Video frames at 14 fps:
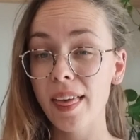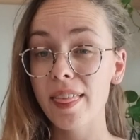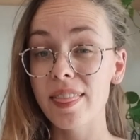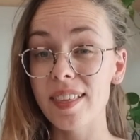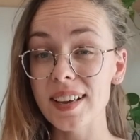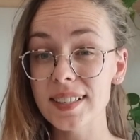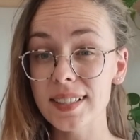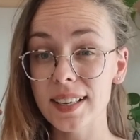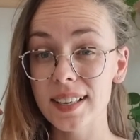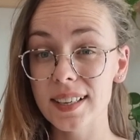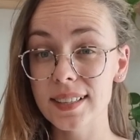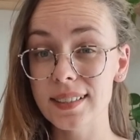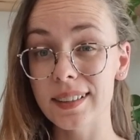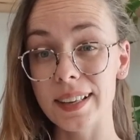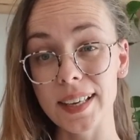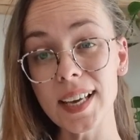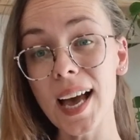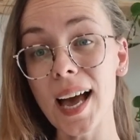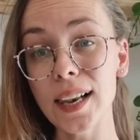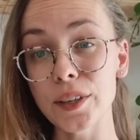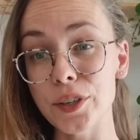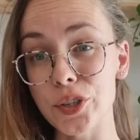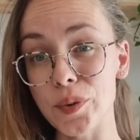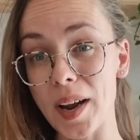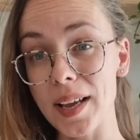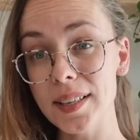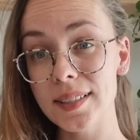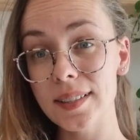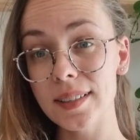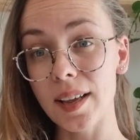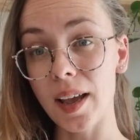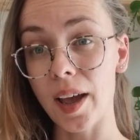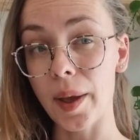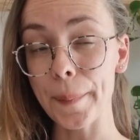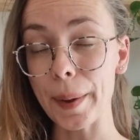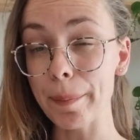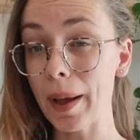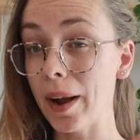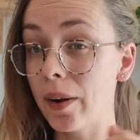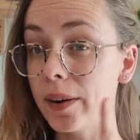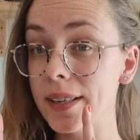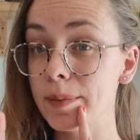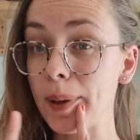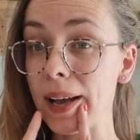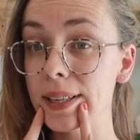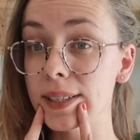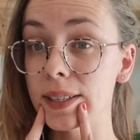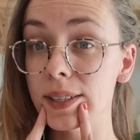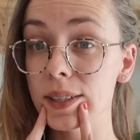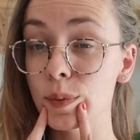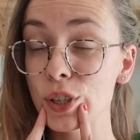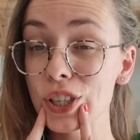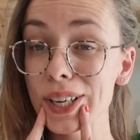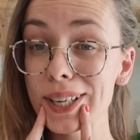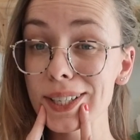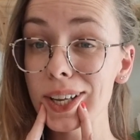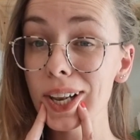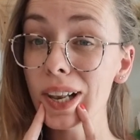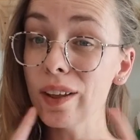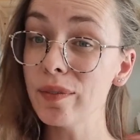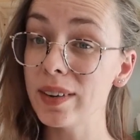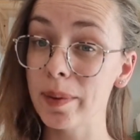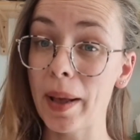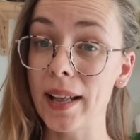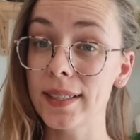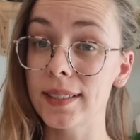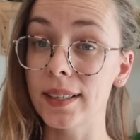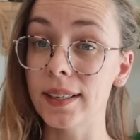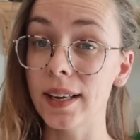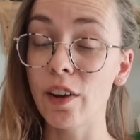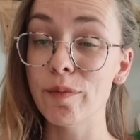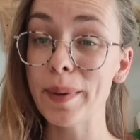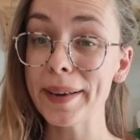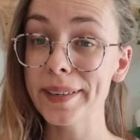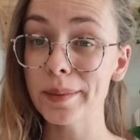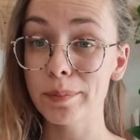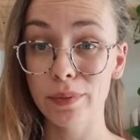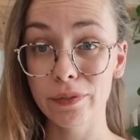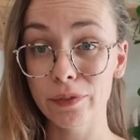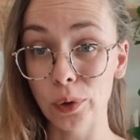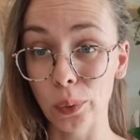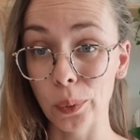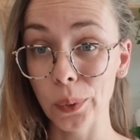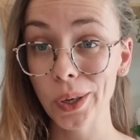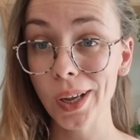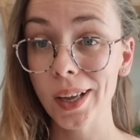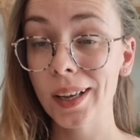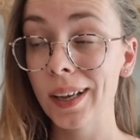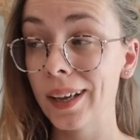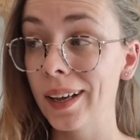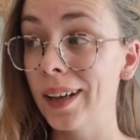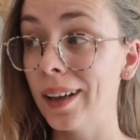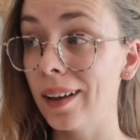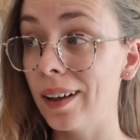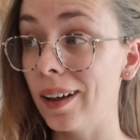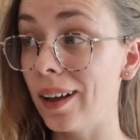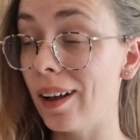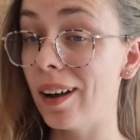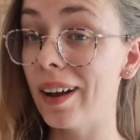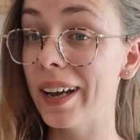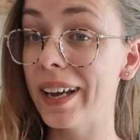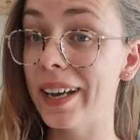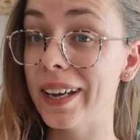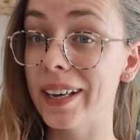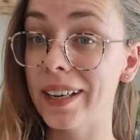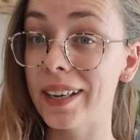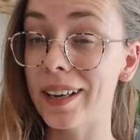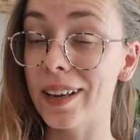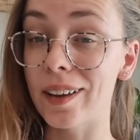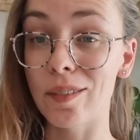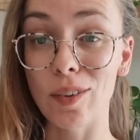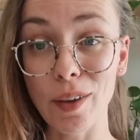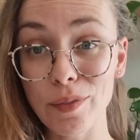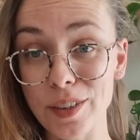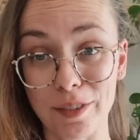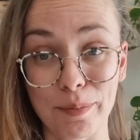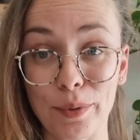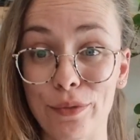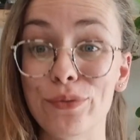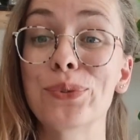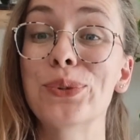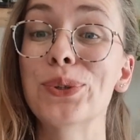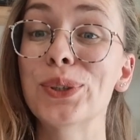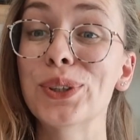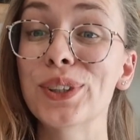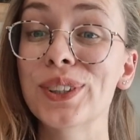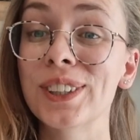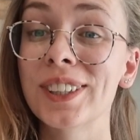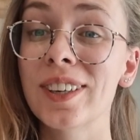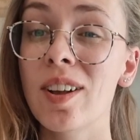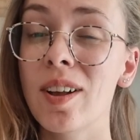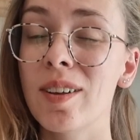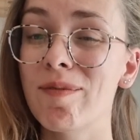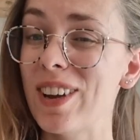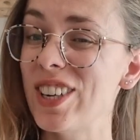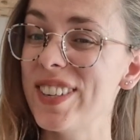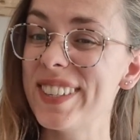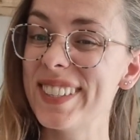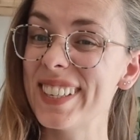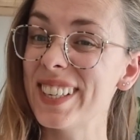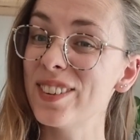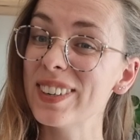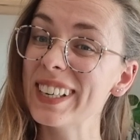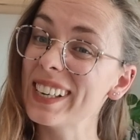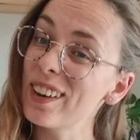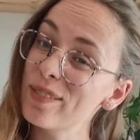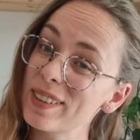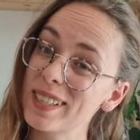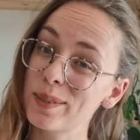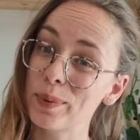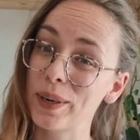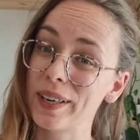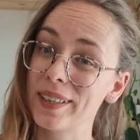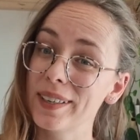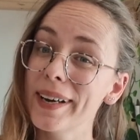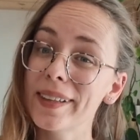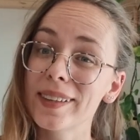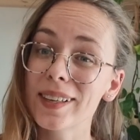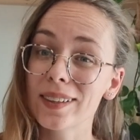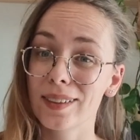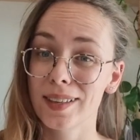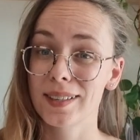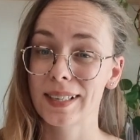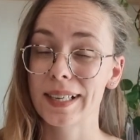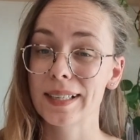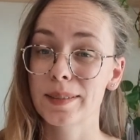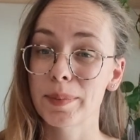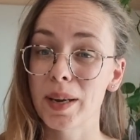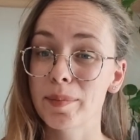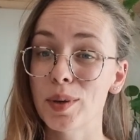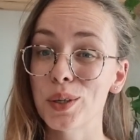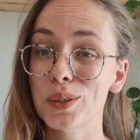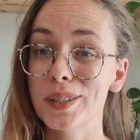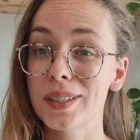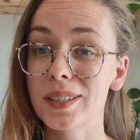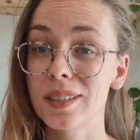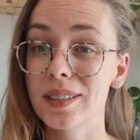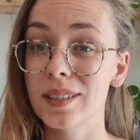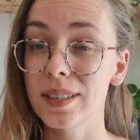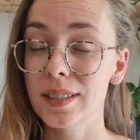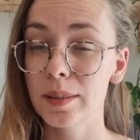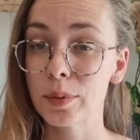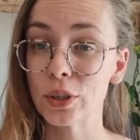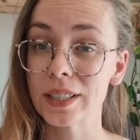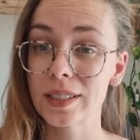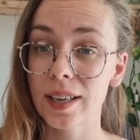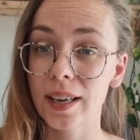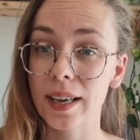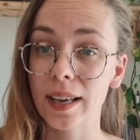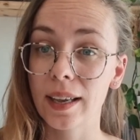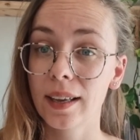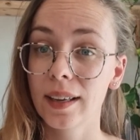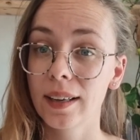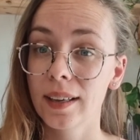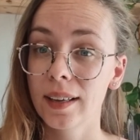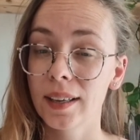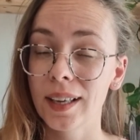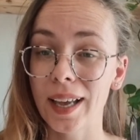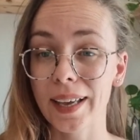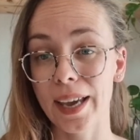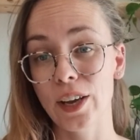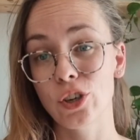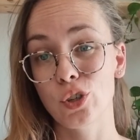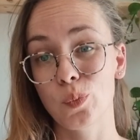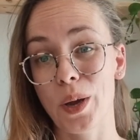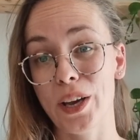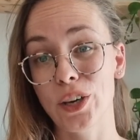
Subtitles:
This is the Hallon dress by Paradise Patterns, which is a lovely pattern. I've made it before. I have loved it before. I just didn't really love this one. I think this is my most disappointing occasion wear